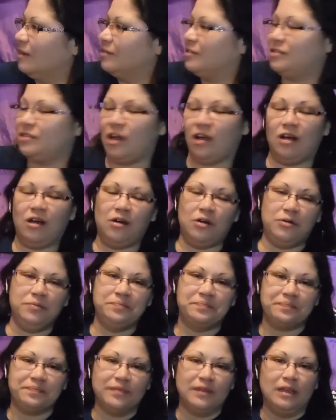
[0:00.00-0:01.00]
So,
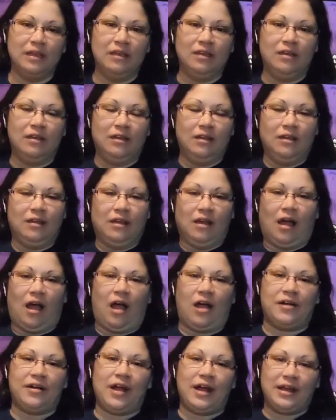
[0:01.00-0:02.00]

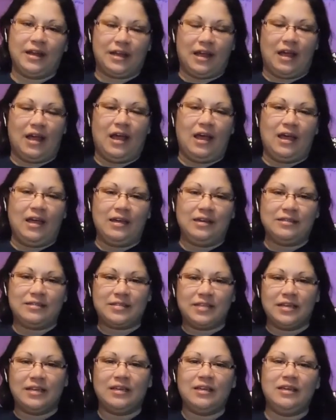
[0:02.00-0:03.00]
alright
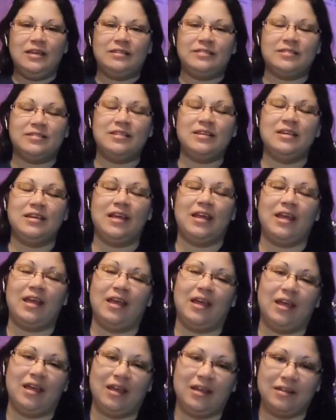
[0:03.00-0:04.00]
guys, it's the
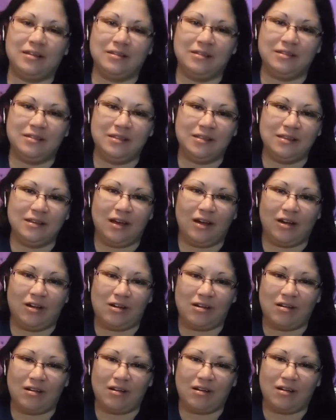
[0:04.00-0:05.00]
end.
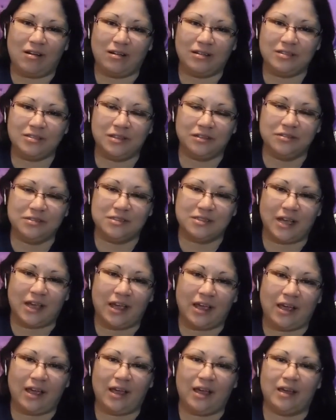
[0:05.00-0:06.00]
Aw, so
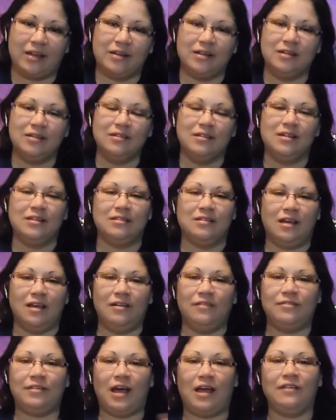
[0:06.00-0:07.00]
sad.
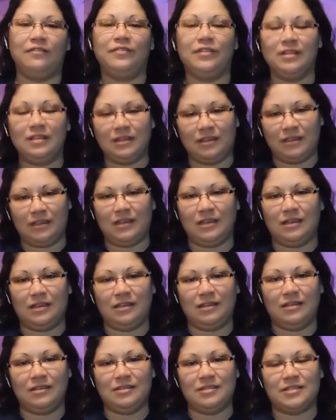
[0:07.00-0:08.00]
Love, life, and
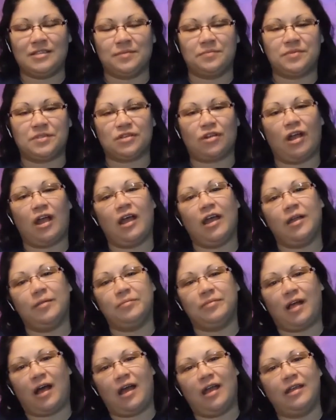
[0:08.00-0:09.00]
live.
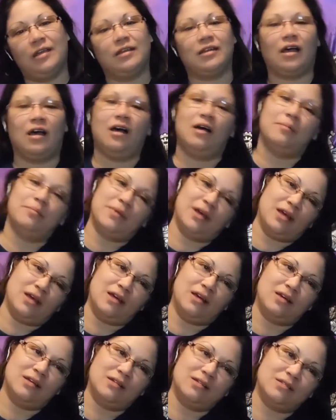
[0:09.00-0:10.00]
Subscribe, like, comment,
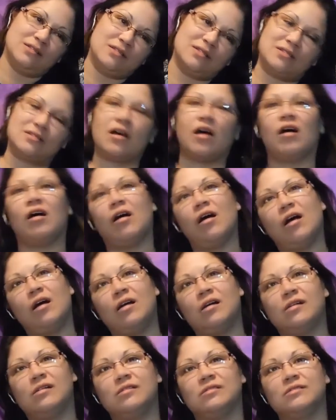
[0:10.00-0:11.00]

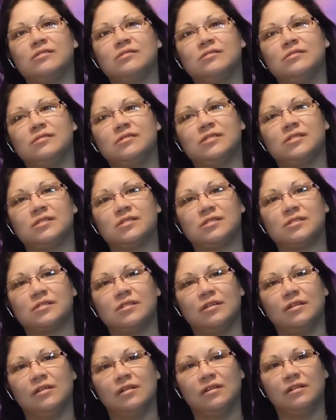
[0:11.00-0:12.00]
songs.
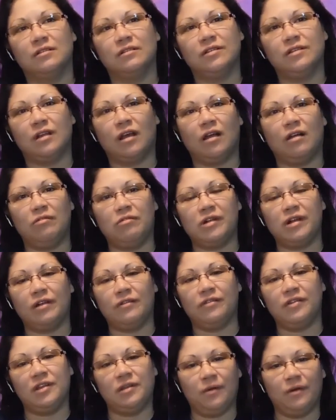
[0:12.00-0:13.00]
You know,
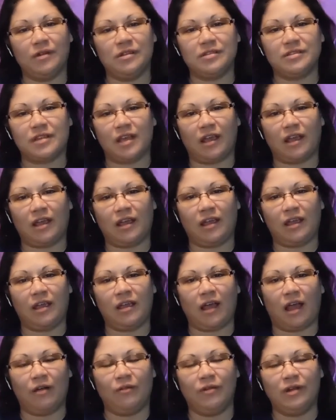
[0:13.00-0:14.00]
whatever you want to say.
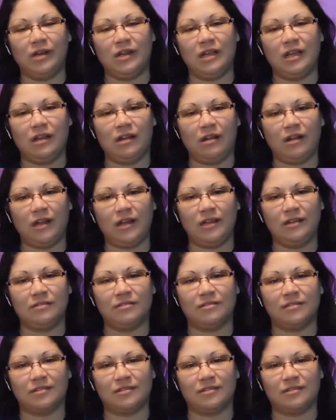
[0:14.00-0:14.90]
I want to hear it.